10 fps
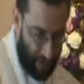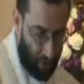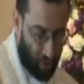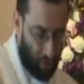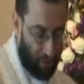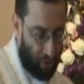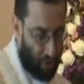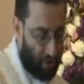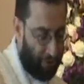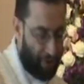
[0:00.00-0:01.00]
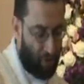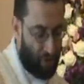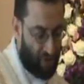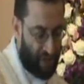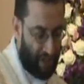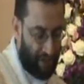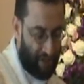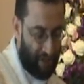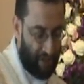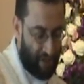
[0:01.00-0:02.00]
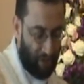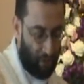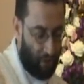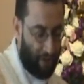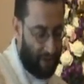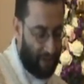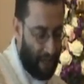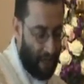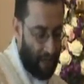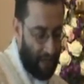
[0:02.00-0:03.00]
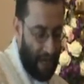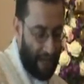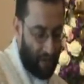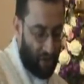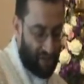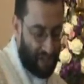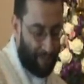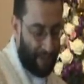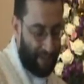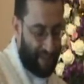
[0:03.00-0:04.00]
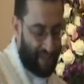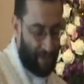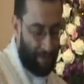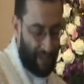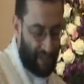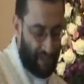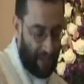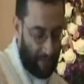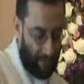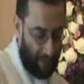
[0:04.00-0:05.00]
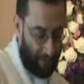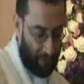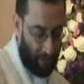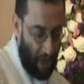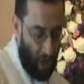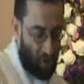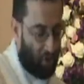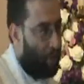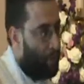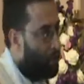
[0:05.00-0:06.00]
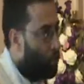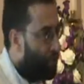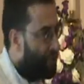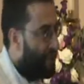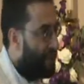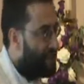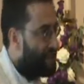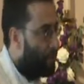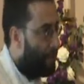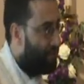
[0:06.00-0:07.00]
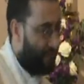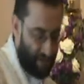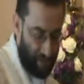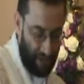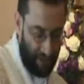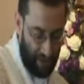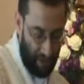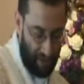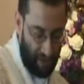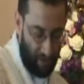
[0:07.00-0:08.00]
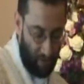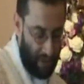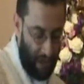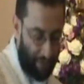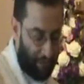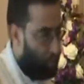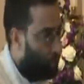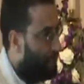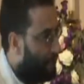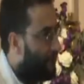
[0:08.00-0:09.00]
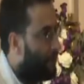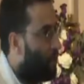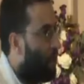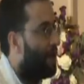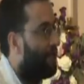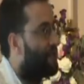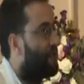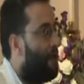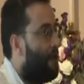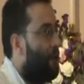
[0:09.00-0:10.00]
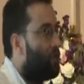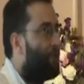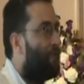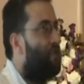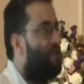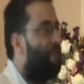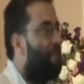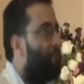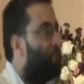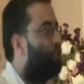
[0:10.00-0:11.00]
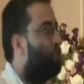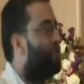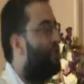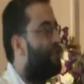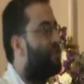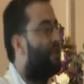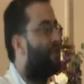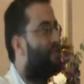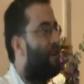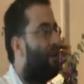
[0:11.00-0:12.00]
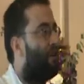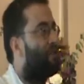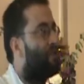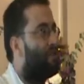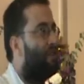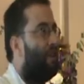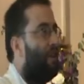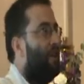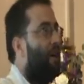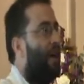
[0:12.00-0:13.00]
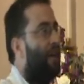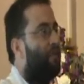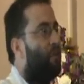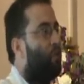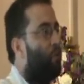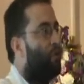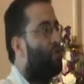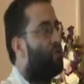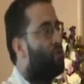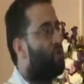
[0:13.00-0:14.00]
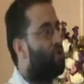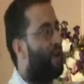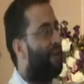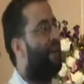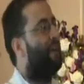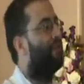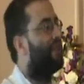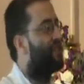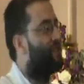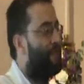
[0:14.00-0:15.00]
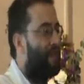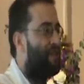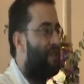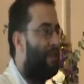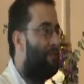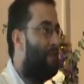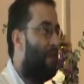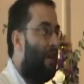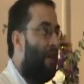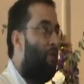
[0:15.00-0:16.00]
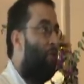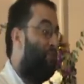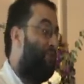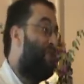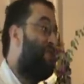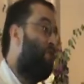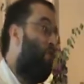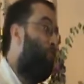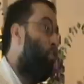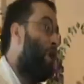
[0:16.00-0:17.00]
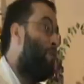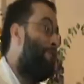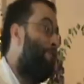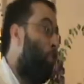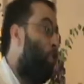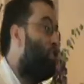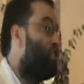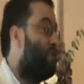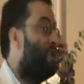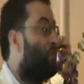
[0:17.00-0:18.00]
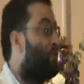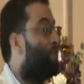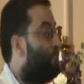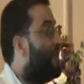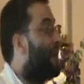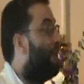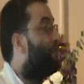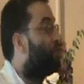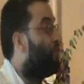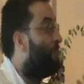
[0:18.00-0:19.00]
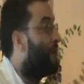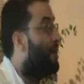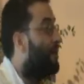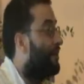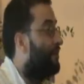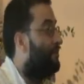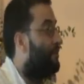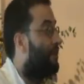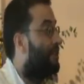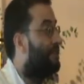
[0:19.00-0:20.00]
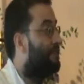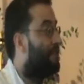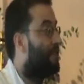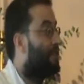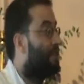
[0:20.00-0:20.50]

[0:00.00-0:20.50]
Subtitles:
So they are not the official society is not going to like us keeping the SSPX name. So there will be court cases, there will be attacks against us, so we have to be very wise. So for instance, if you put a court case against us and wants us to strike down the SSPX name, facing overwhelming force, then we may have to comply, alright?